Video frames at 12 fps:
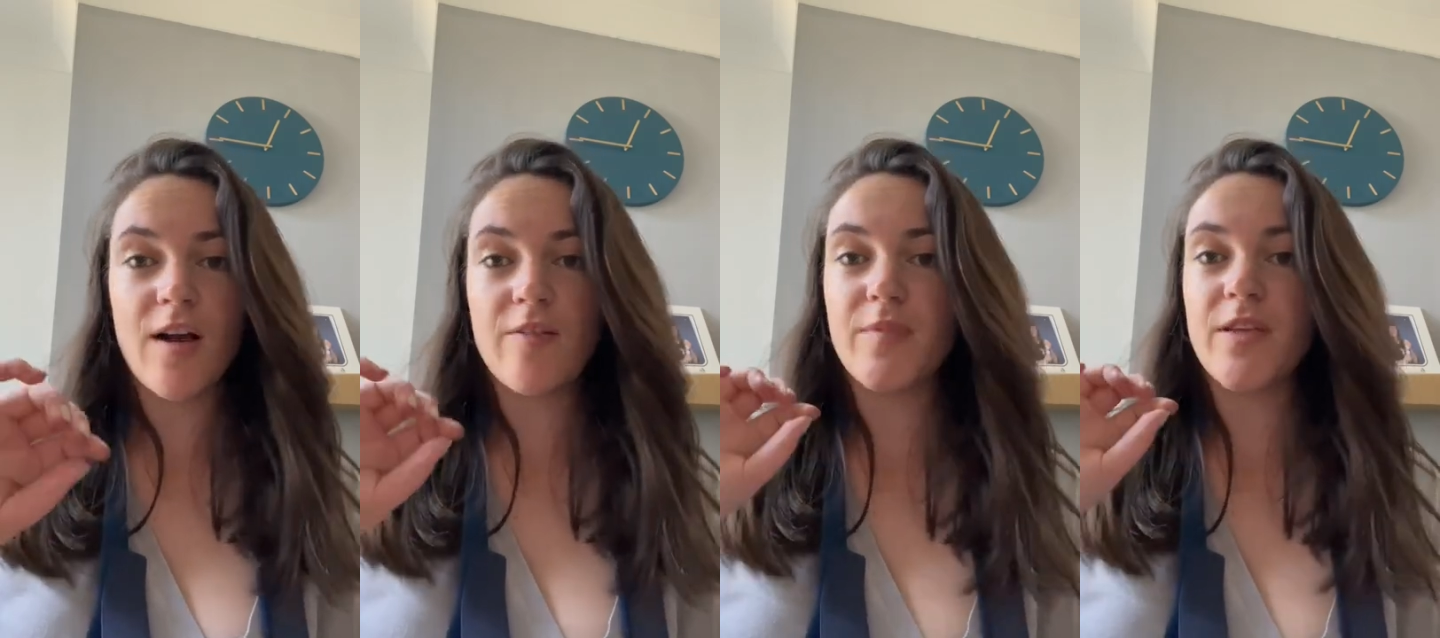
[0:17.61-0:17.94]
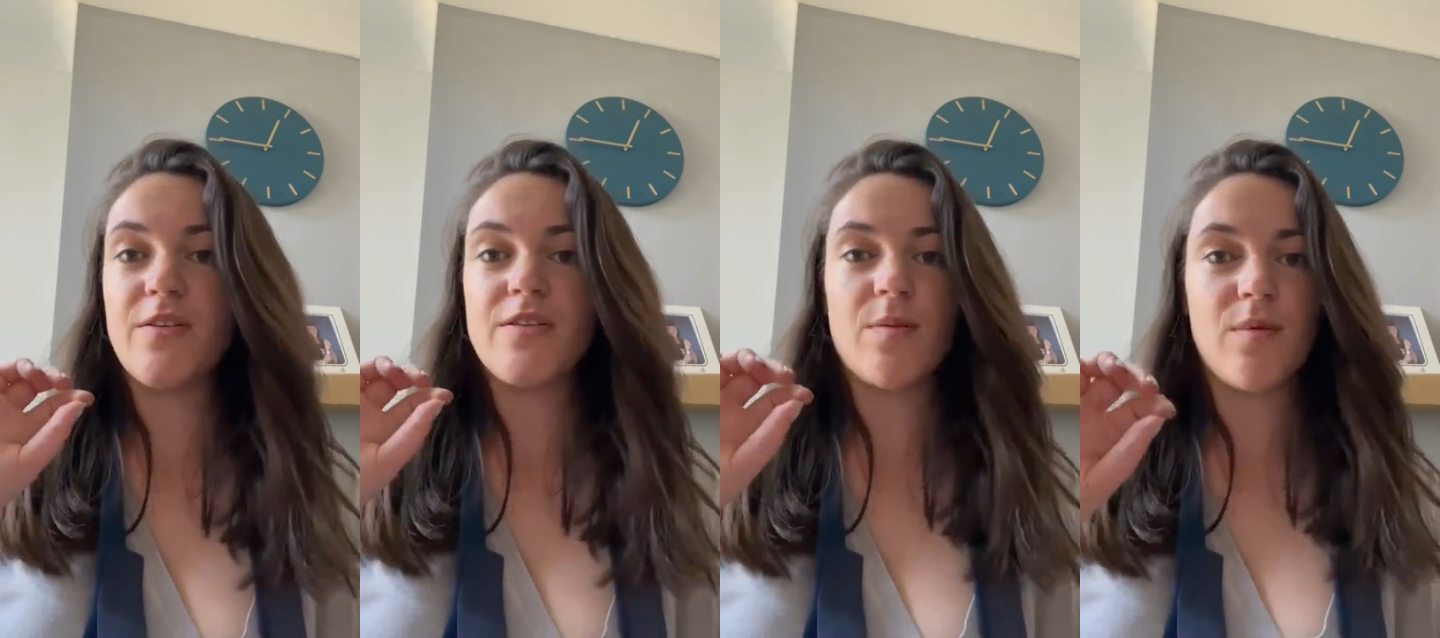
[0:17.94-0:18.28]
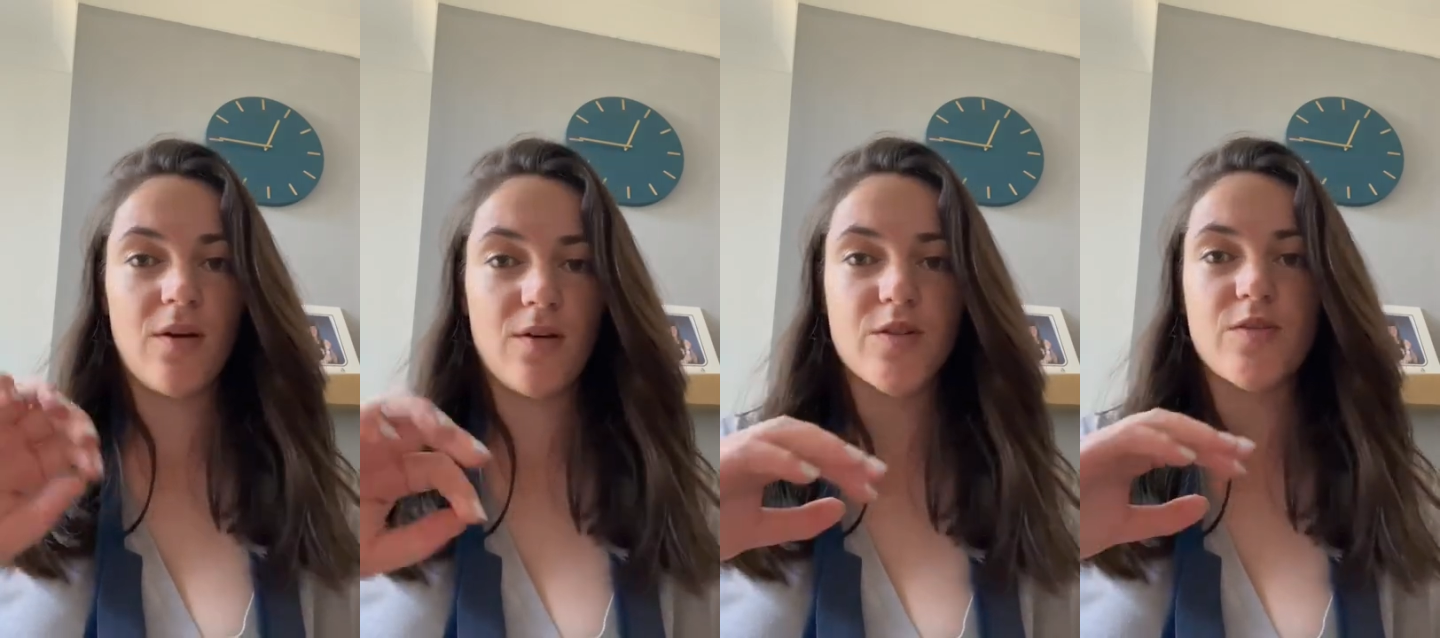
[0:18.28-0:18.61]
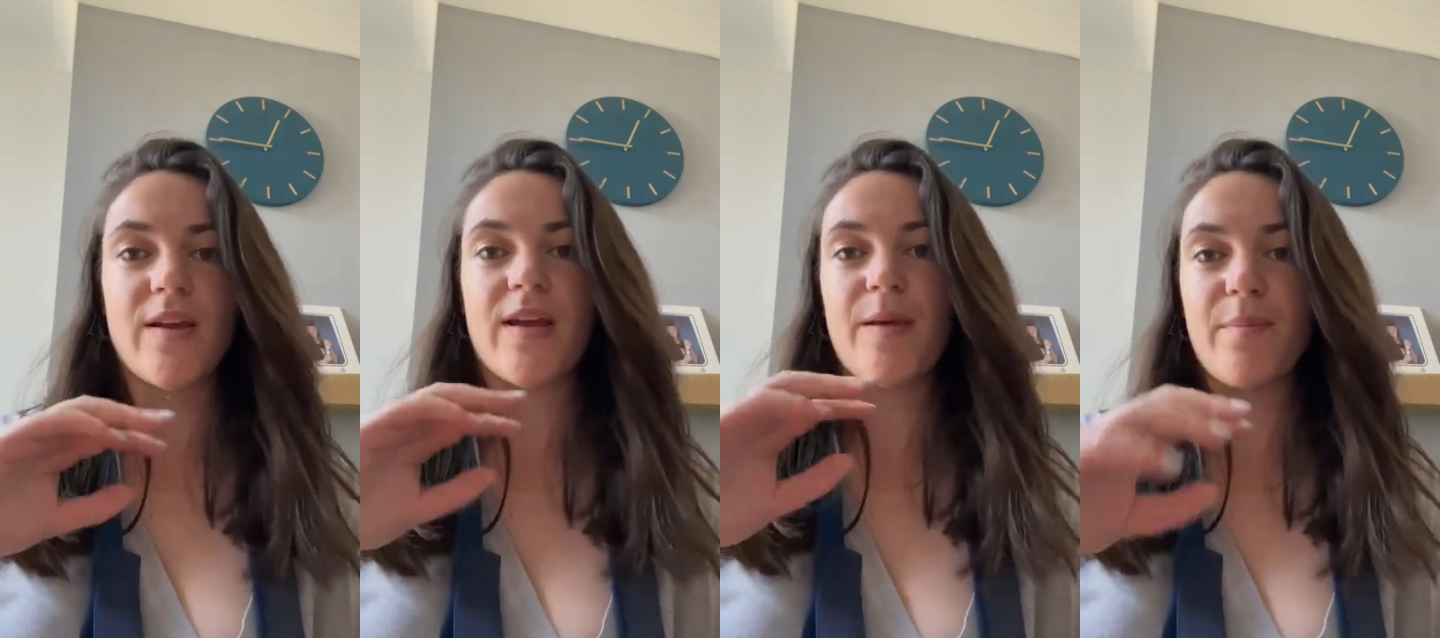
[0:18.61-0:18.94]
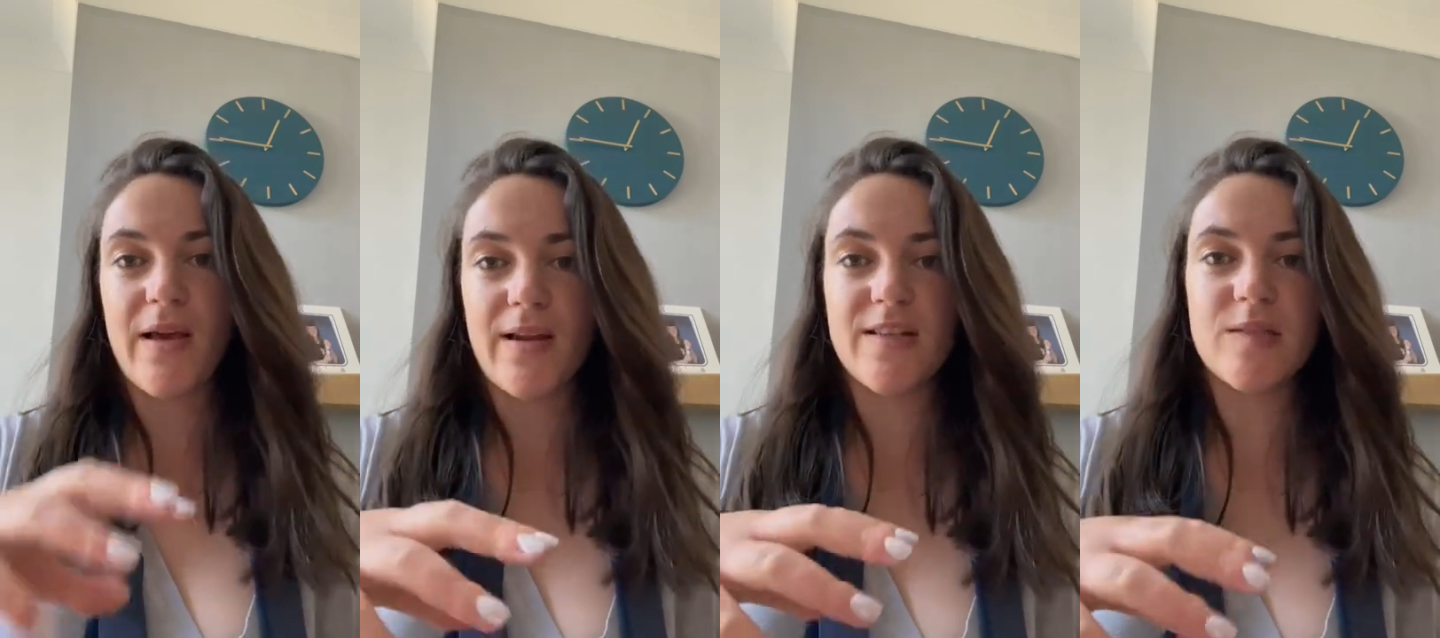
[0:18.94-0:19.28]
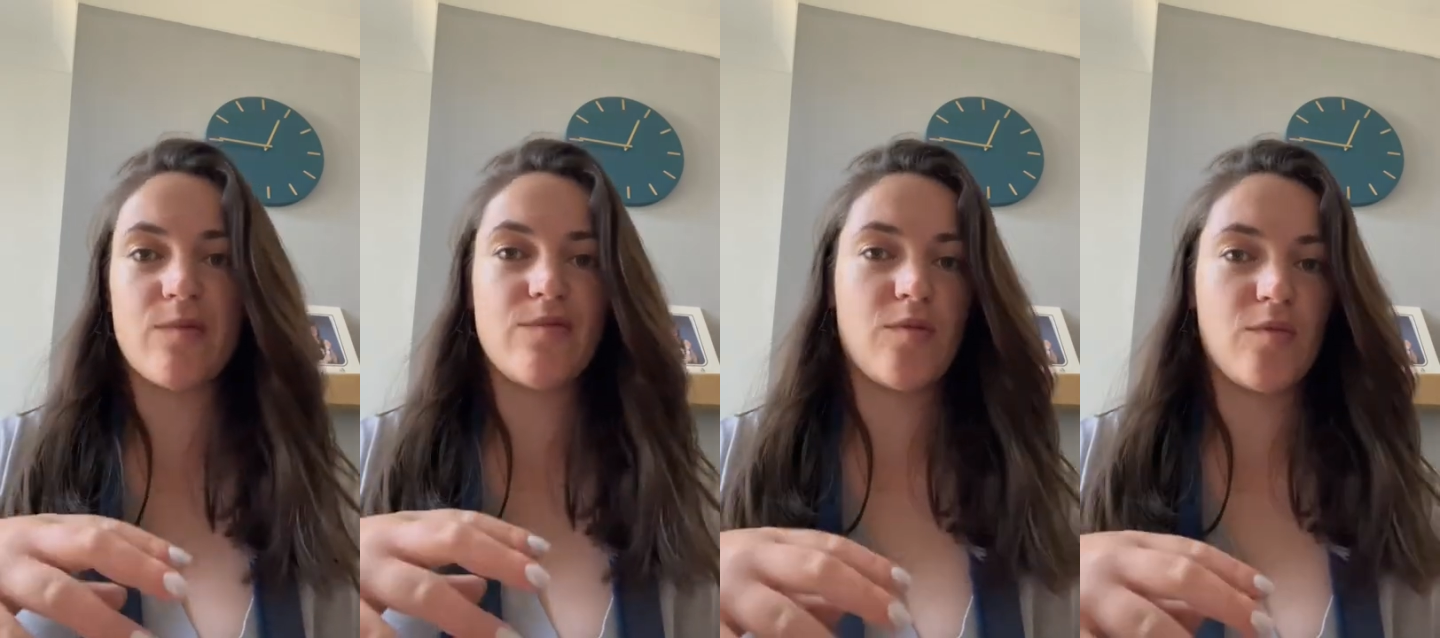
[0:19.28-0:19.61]
I've been using them a lot to try and get balance
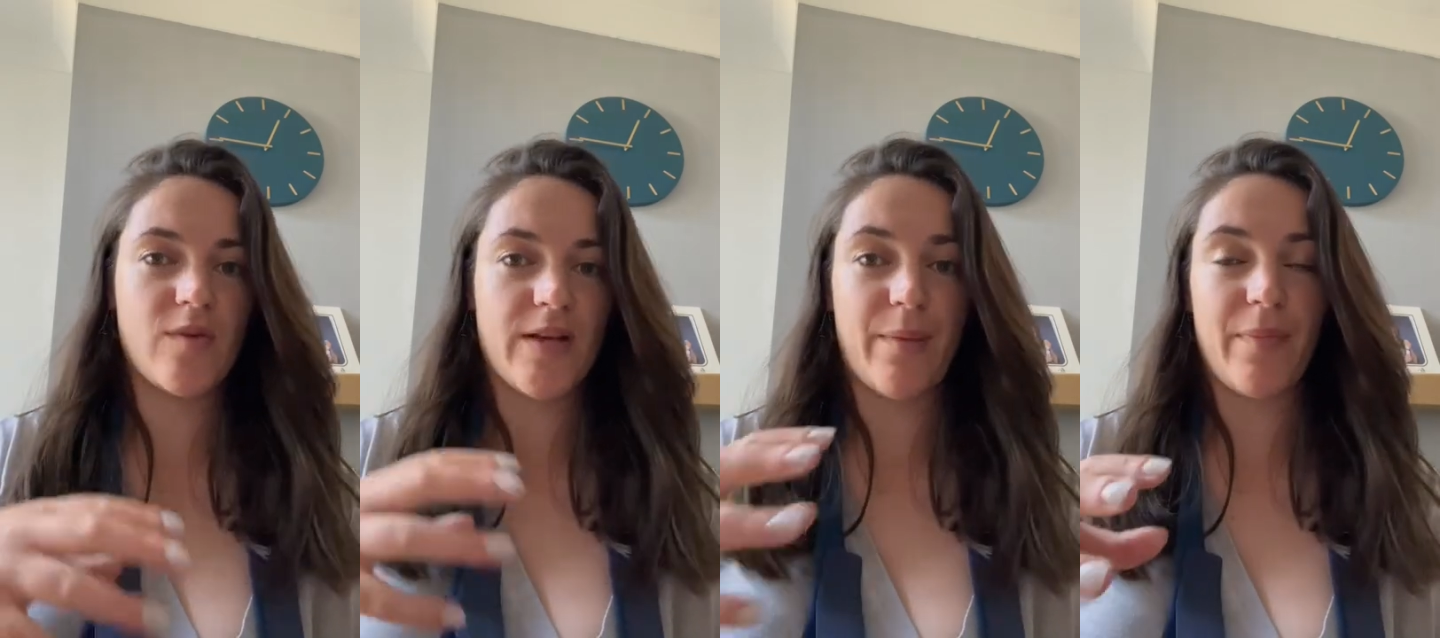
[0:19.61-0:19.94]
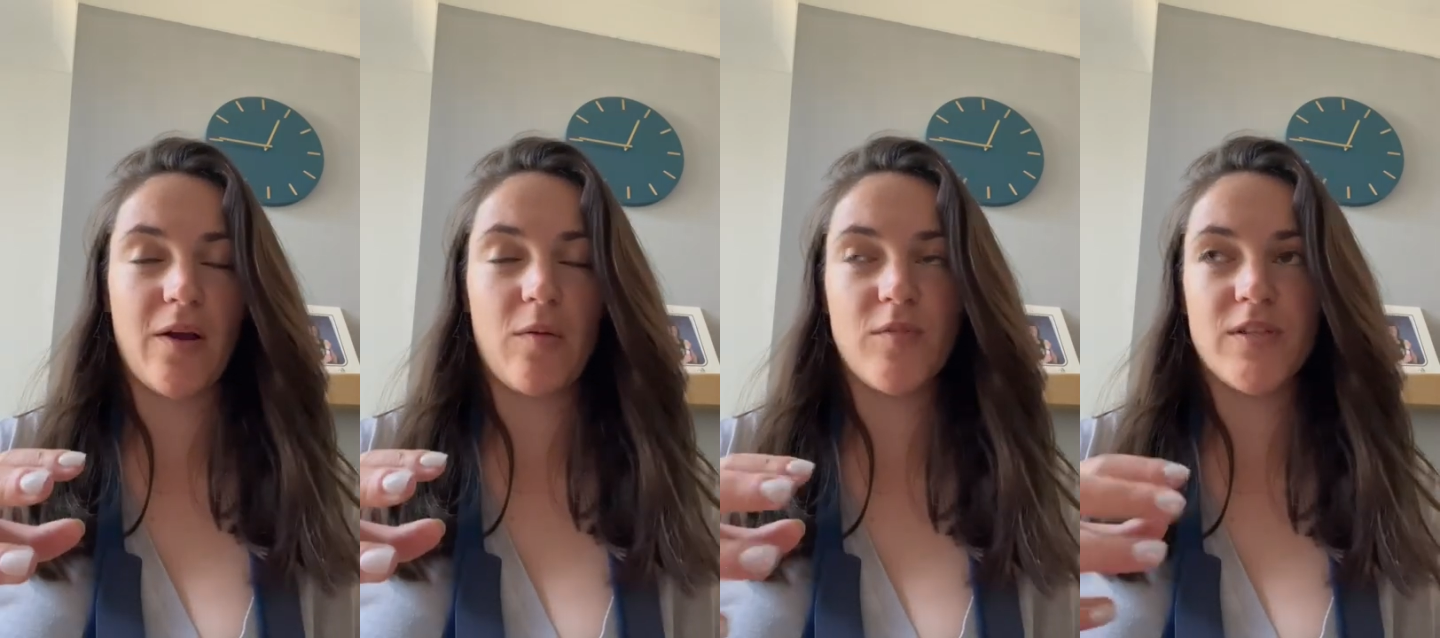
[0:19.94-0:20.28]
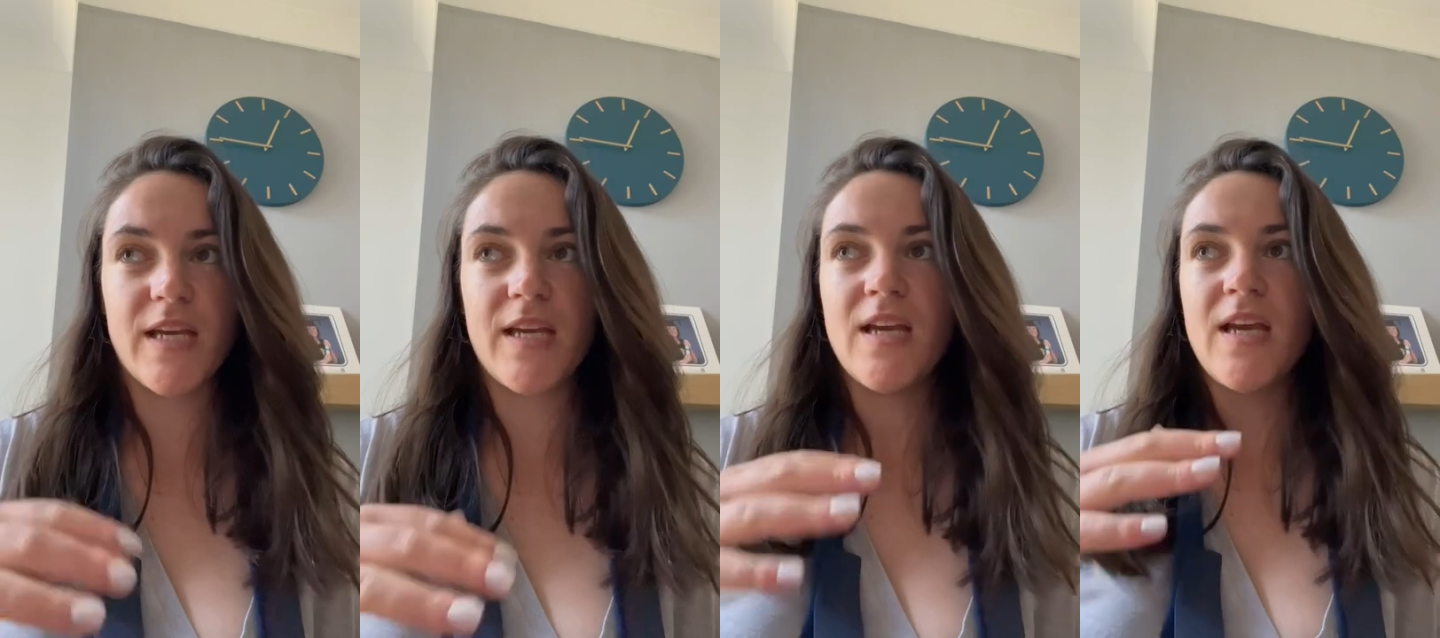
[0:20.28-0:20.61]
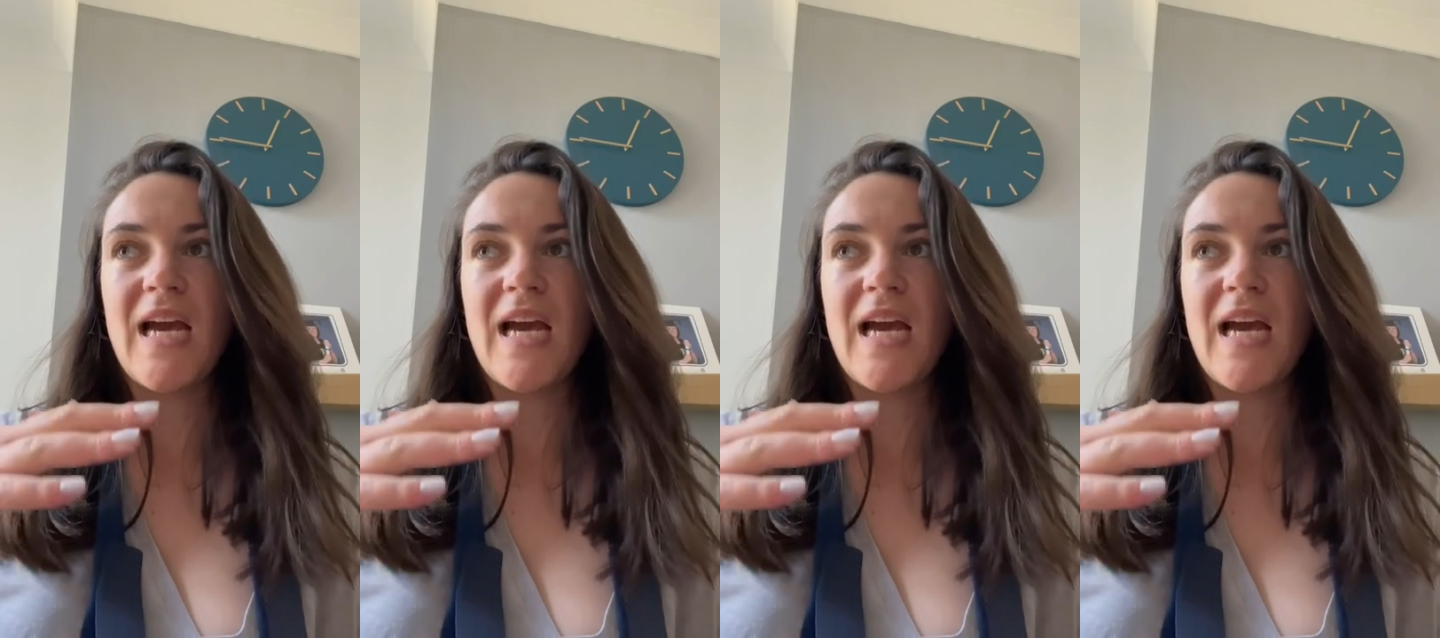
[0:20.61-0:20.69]
before we get back on Woody.